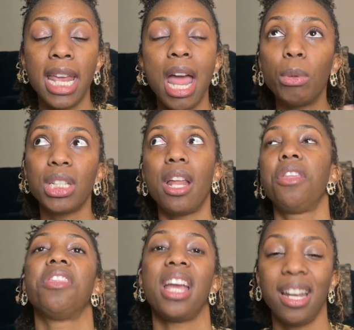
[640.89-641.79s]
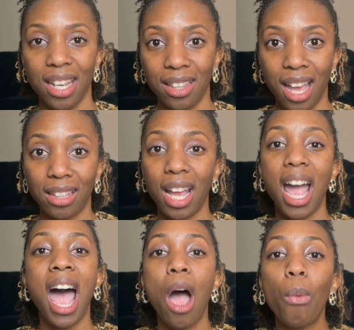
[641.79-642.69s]
And that was another thing I didn't like. Like,
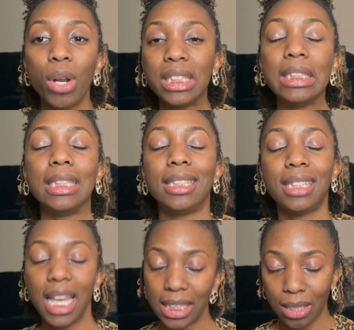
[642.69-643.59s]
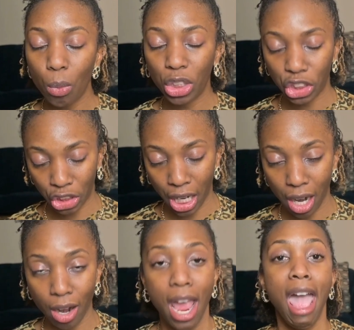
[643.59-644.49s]
I wanted to just sit in someone's
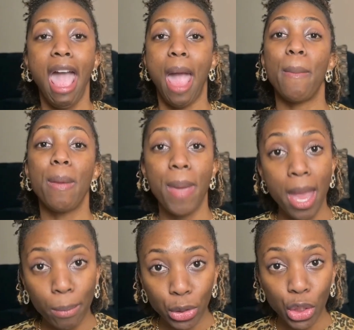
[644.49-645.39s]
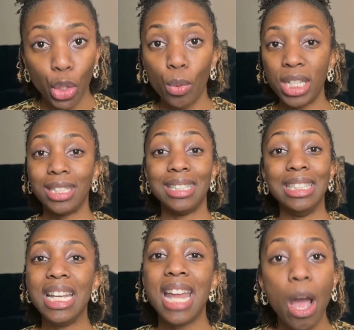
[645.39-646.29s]
chair and be pampered to, and just
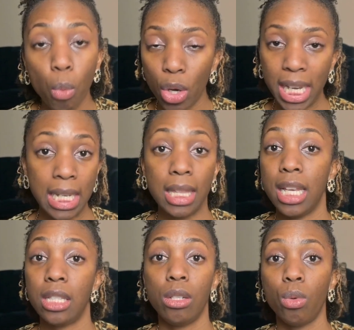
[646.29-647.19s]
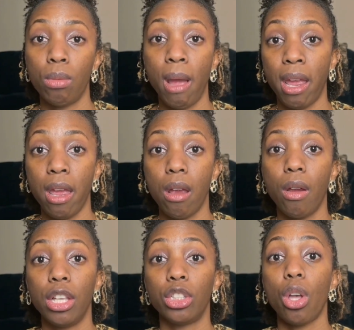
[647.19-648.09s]
did not want anything to do with my hair.
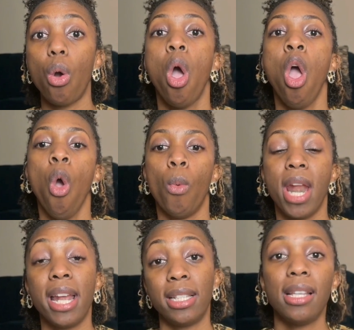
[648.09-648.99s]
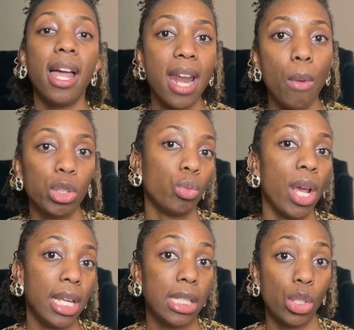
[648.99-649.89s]
And so when I decided I was
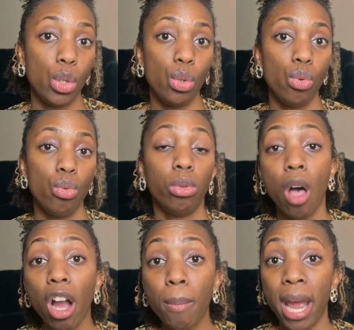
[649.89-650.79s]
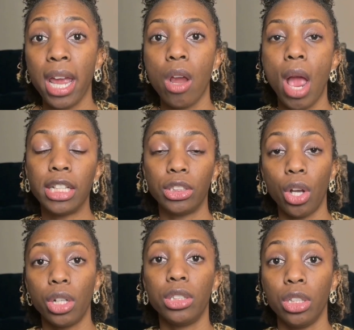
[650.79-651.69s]
ready to lock my hair, I
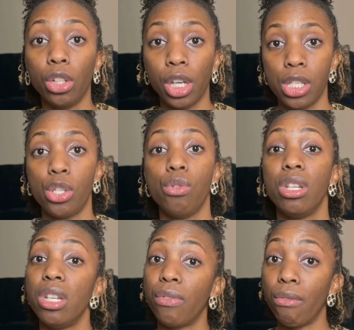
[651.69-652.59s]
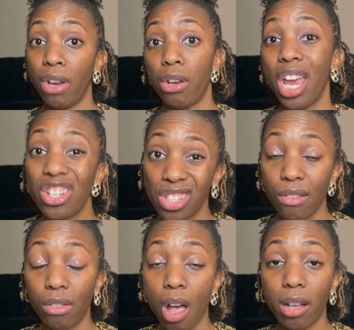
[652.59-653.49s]
started to look into the different variations
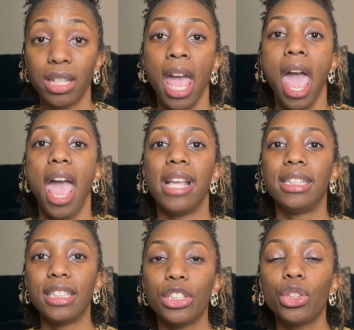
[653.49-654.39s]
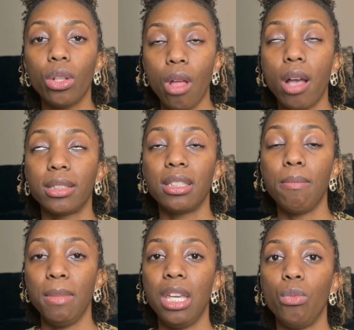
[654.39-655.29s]
of locks, and sister locks to
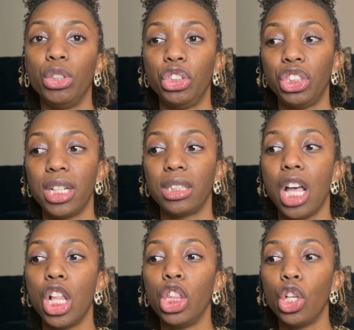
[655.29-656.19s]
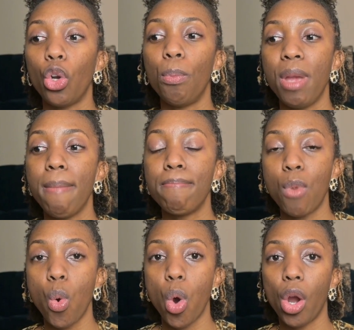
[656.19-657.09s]
me was just a little bit
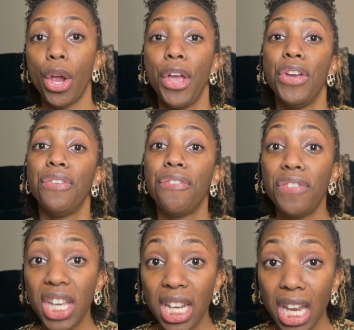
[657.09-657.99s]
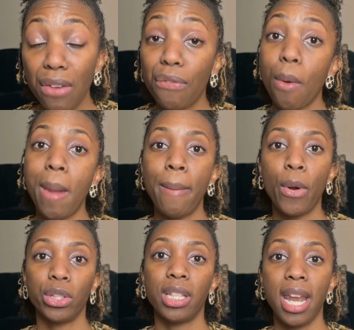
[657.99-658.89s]
more fitting for my
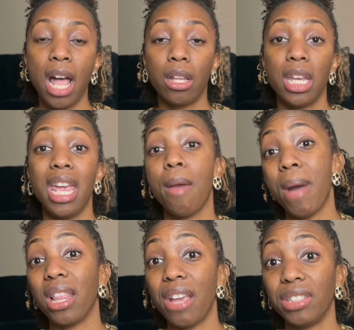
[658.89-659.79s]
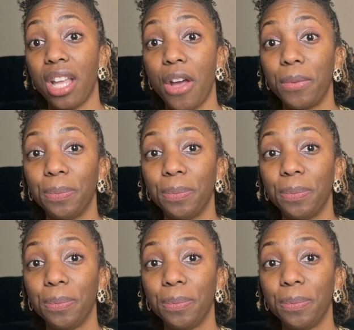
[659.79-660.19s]
personality and my lifestyle.